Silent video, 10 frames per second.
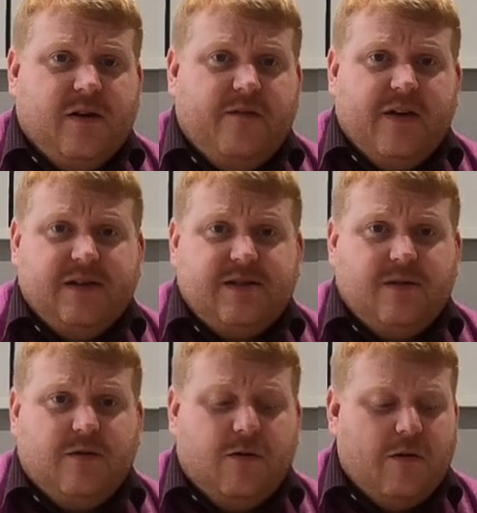office
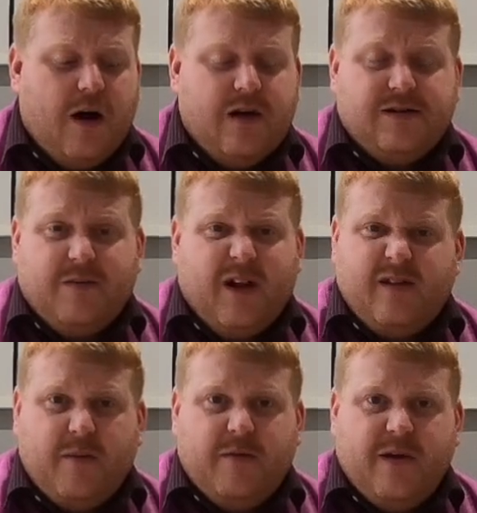or someone
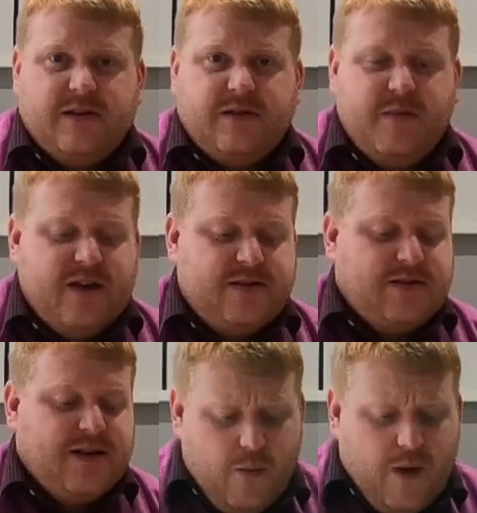like WH
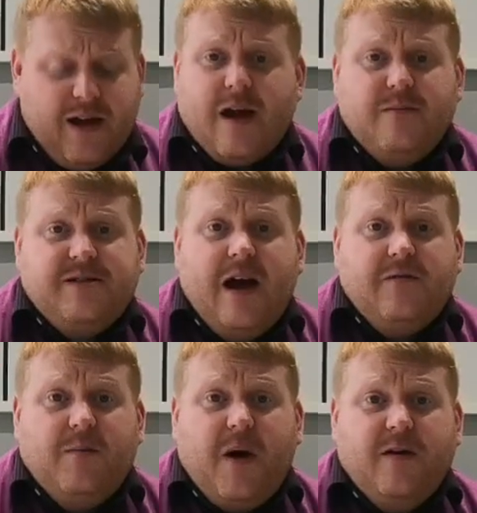Smith's. When it comes
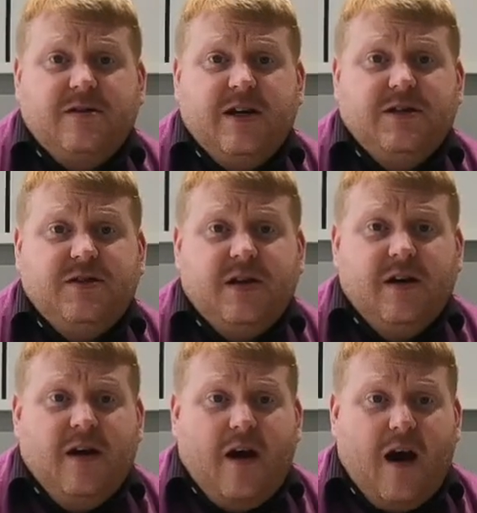down to postage,
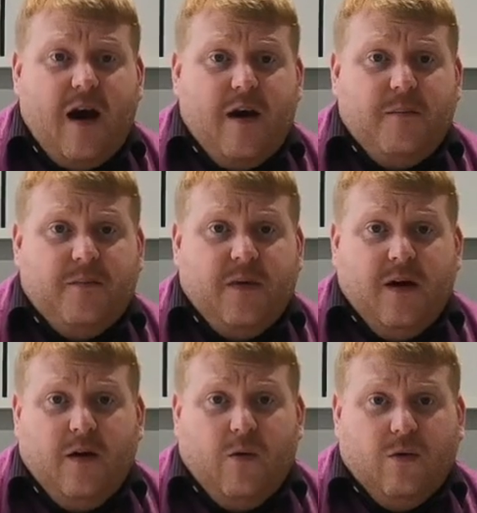
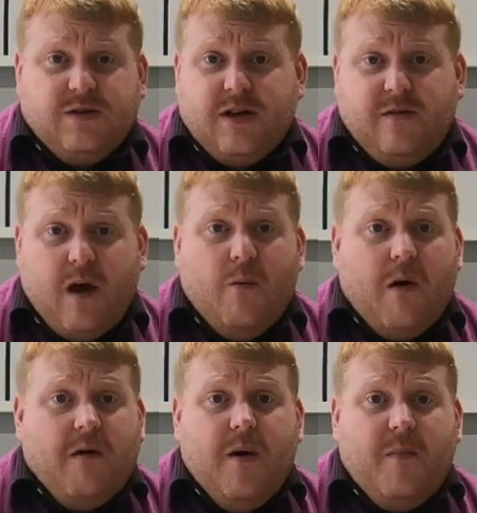also don't
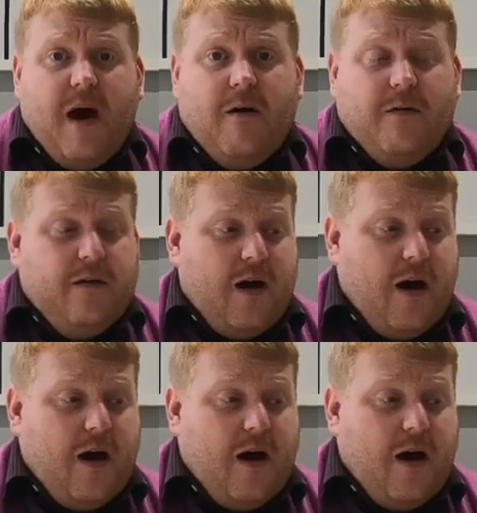worry about